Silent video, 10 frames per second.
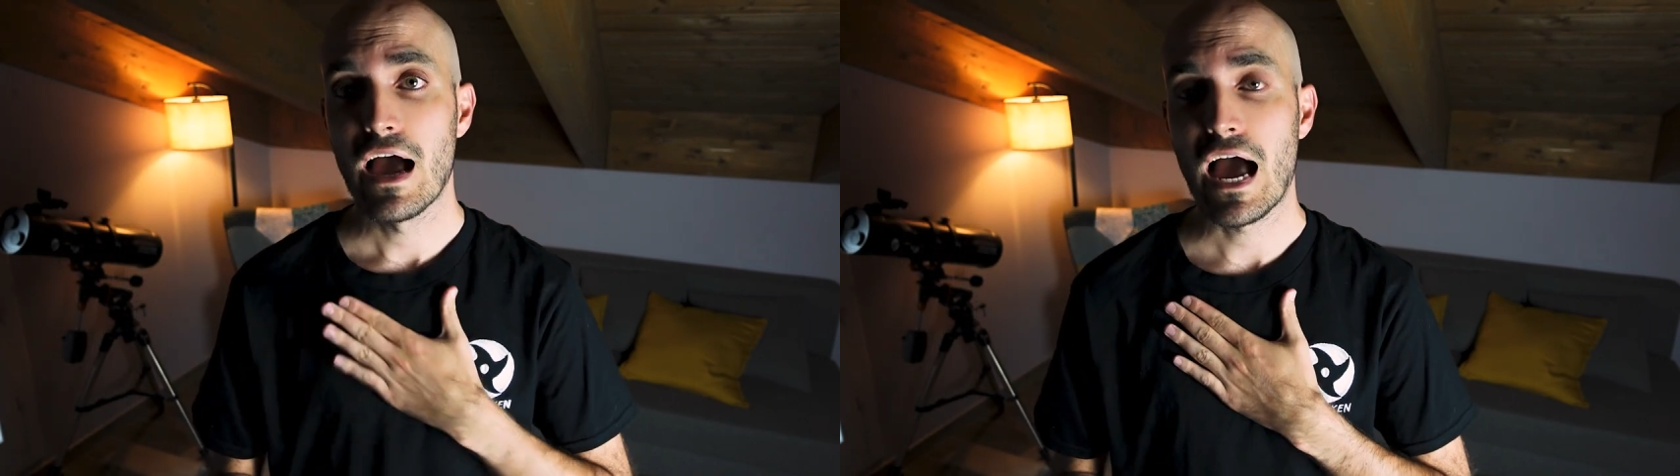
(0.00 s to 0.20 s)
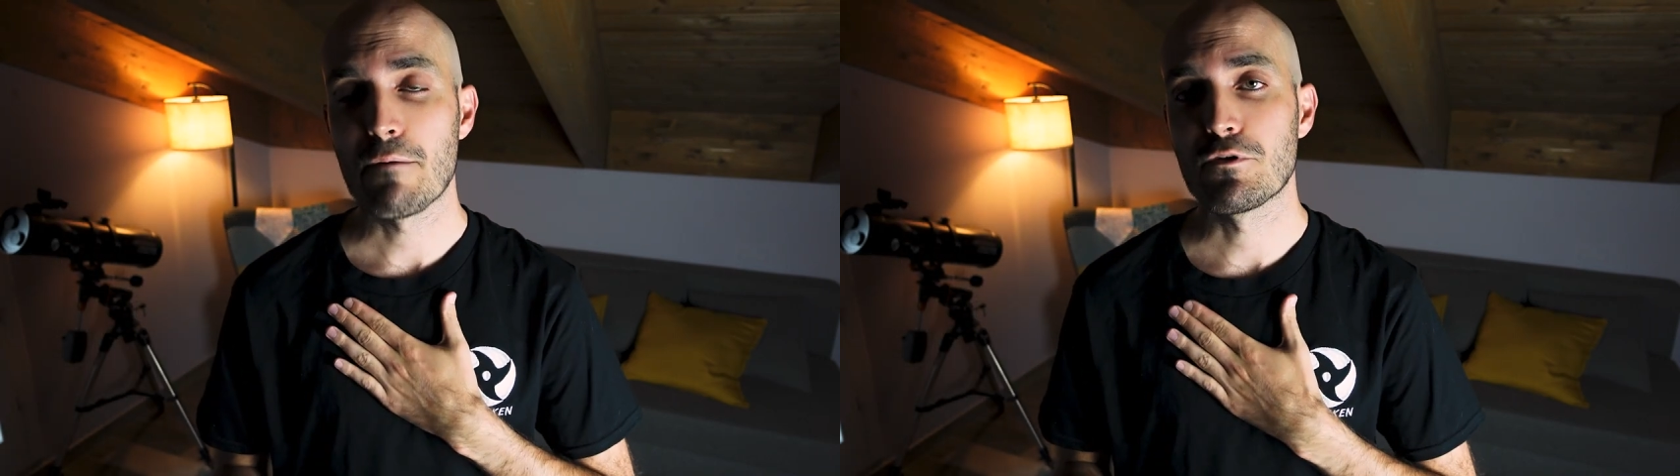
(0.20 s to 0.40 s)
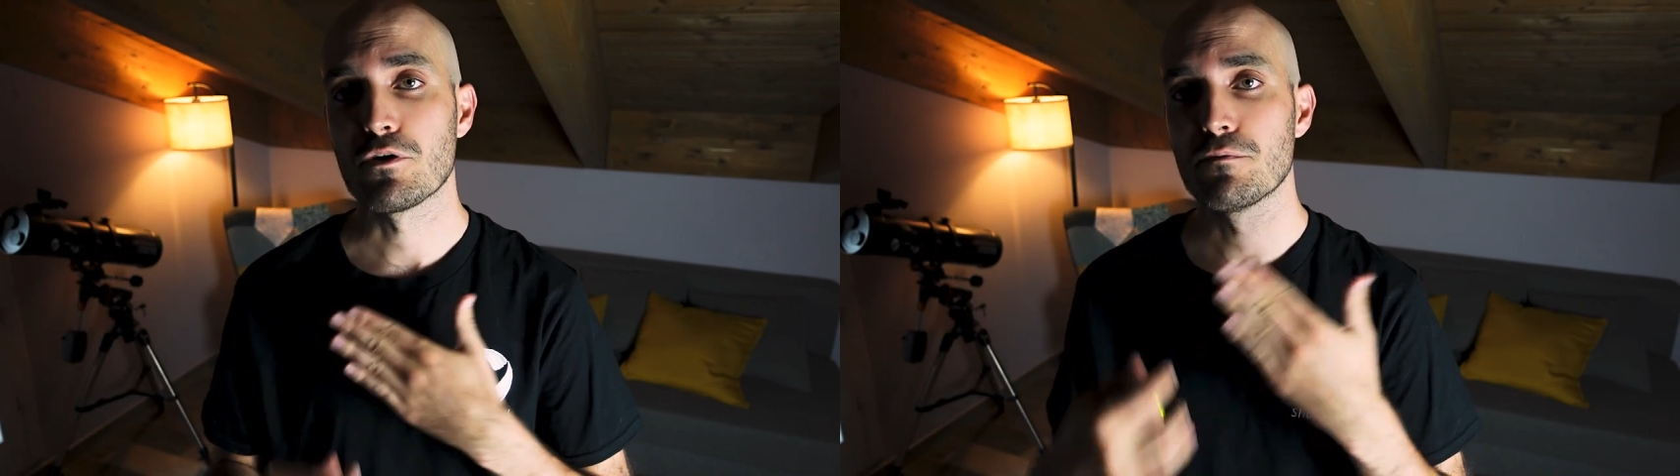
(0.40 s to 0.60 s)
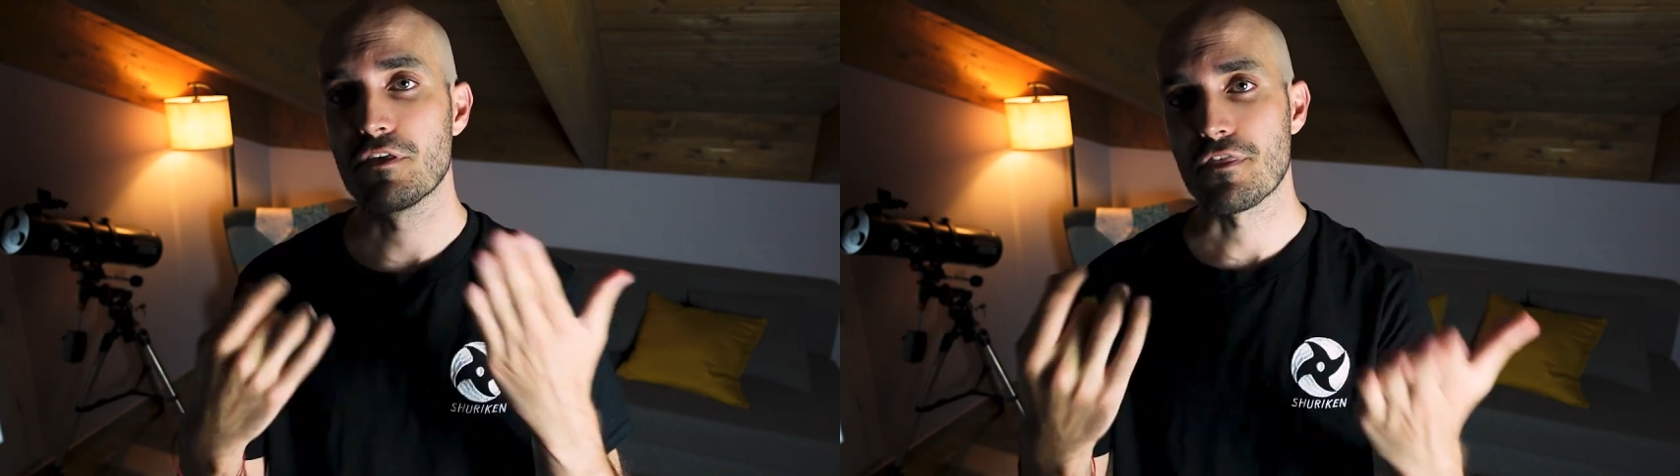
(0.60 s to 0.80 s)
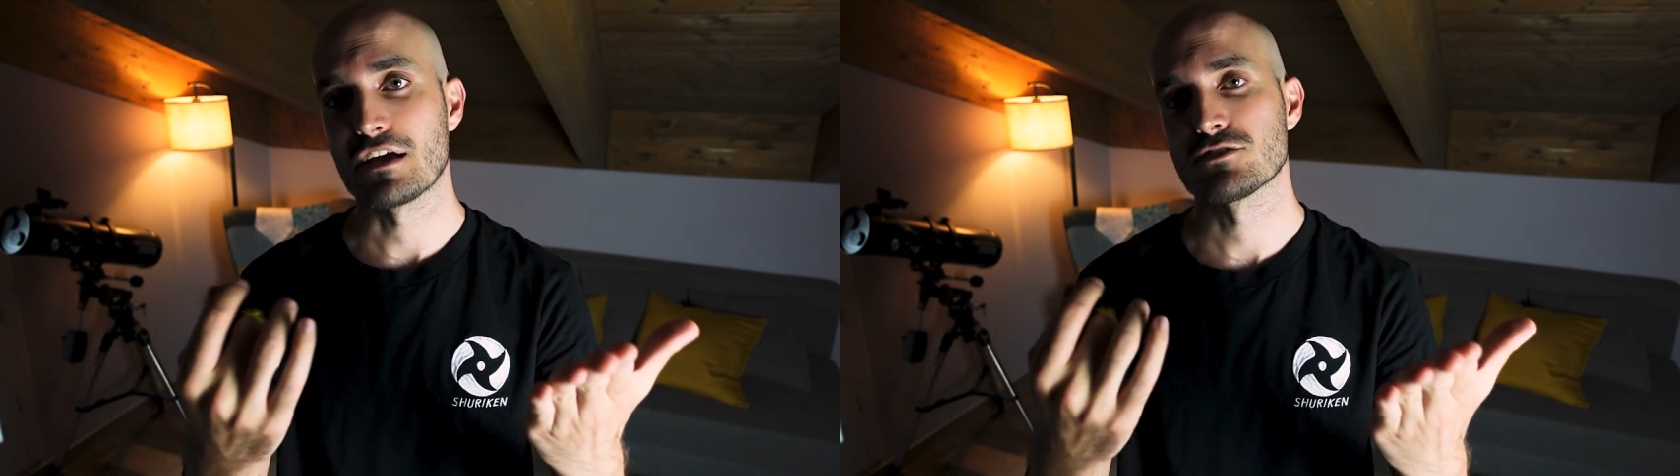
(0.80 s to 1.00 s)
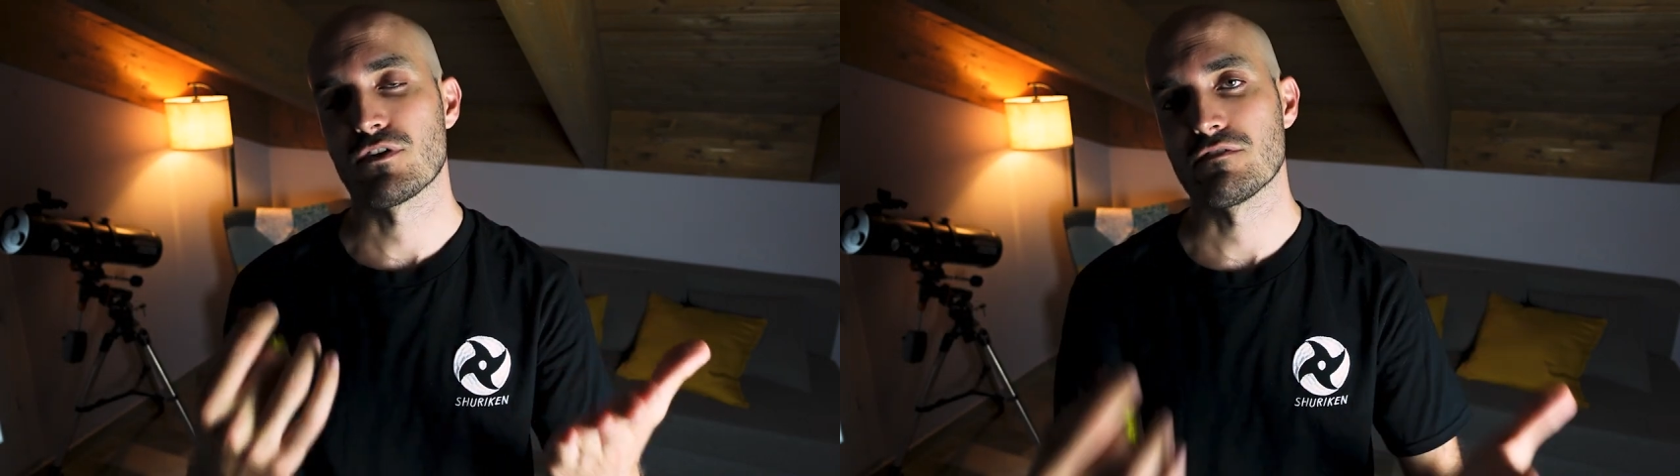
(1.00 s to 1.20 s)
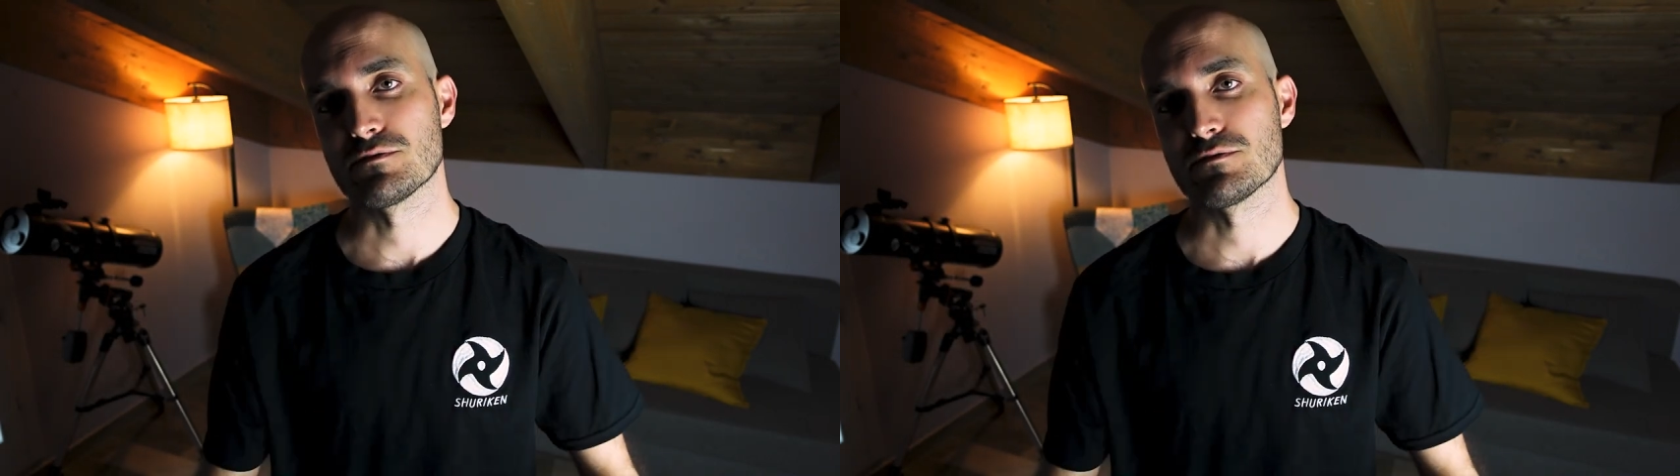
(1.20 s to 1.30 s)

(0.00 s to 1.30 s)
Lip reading: I'm Diego B. Thanks for having